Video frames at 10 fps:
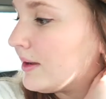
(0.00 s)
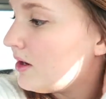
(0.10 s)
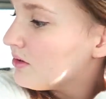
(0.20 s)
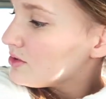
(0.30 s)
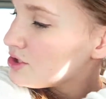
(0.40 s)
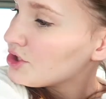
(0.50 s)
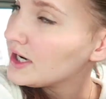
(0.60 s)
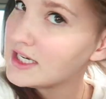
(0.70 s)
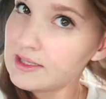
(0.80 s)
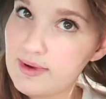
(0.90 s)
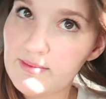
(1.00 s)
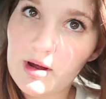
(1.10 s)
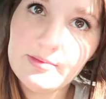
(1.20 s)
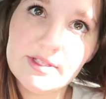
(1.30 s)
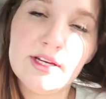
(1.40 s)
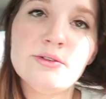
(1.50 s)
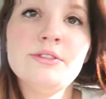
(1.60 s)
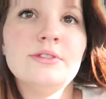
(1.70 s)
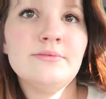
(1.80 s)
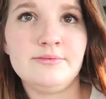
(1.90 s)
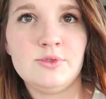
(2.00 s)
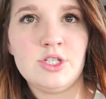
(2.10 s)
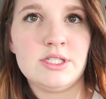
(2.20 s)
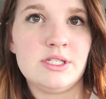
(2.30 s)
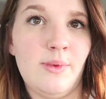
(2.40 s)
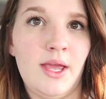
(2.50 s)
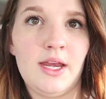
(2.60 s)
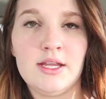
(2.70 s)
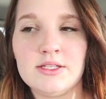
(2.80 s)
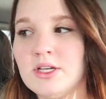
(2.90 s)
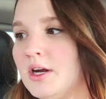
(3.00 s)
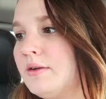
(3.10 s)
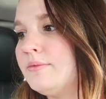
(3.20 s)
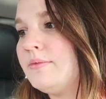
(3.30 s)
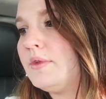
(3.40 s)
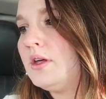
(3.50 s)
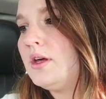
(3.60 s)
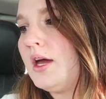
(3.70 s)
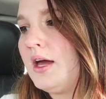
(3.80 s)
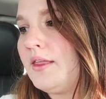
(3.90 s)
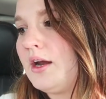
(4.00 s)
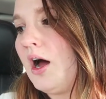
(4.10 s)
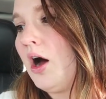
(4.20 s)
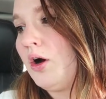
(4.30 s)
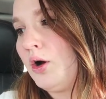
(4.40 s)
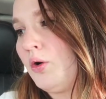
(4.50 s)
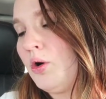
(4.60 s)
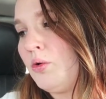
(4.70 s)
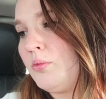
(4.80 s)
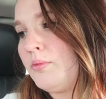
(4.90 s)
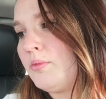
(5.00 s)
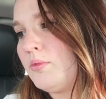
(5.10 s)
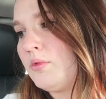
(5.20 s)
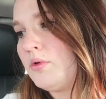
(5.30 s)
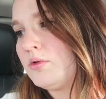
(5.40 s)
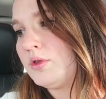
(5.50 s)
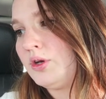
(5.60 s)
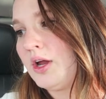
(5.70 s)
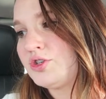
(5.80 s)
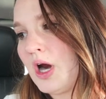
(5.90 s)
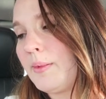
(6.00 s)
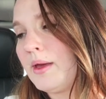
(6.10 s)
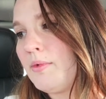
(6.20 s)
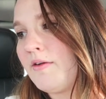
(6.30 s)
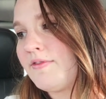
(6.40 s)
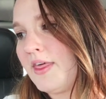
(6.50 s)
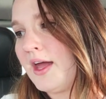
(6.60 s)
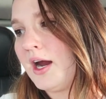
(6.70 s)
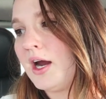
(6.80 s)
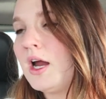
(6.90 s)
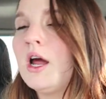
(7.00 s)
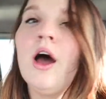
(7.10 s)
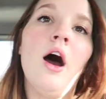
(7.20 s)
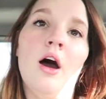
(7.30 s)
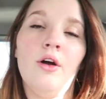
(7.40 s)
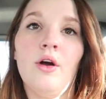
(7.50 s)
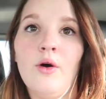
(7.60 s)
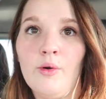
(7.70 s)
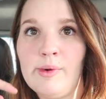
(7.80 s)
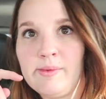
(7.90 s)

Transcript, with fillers: go straight to my mom's house just to make it easier. And then I'll go home, drop him off there. I'll go home by